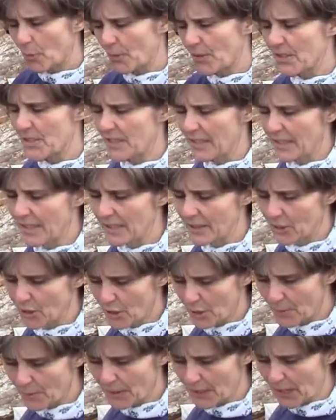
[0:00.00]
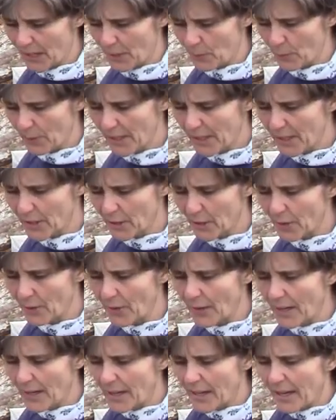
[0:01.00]
insulated chimney like we
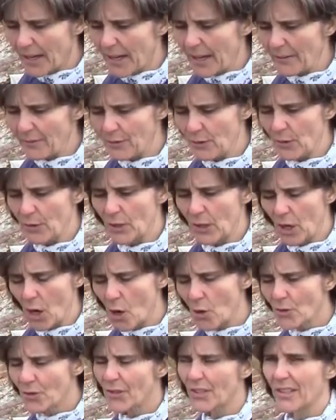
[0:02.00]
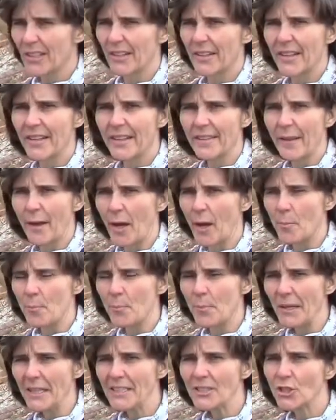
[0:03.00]
do, if you go to clean that,
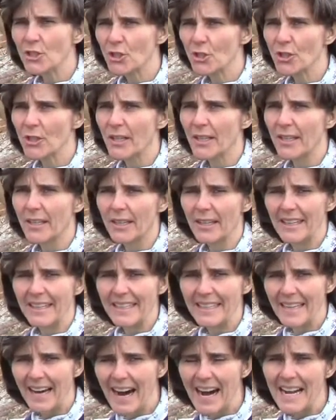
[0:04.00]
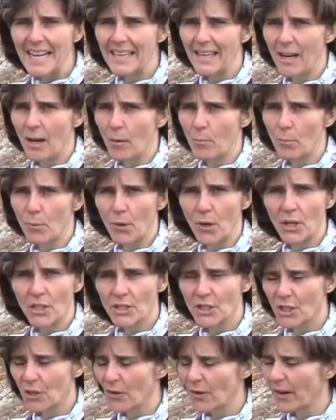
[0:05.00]
be sure and get a nylon
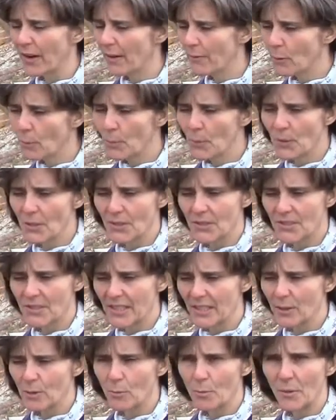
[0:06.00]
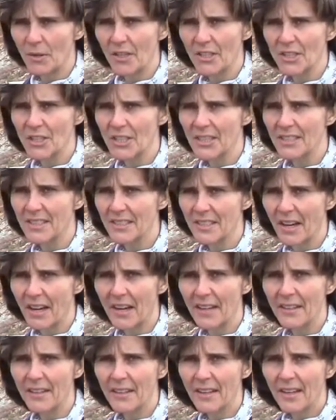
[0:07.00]
brush. Don't ever put a steel brush
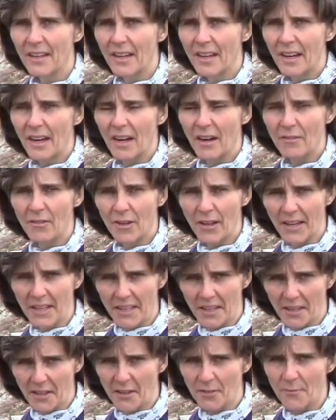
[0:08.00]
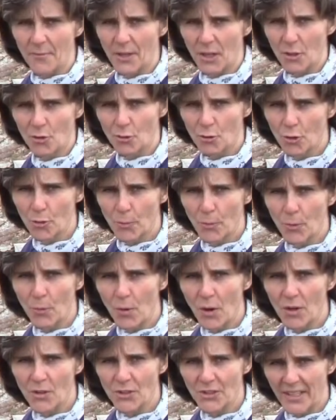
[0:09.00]
inside of a triple
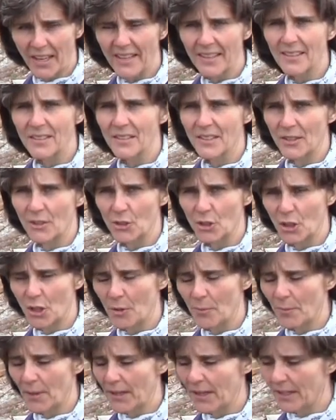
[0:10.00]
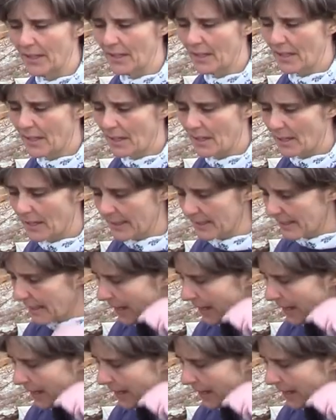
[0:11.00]
wall stainless steel chimney like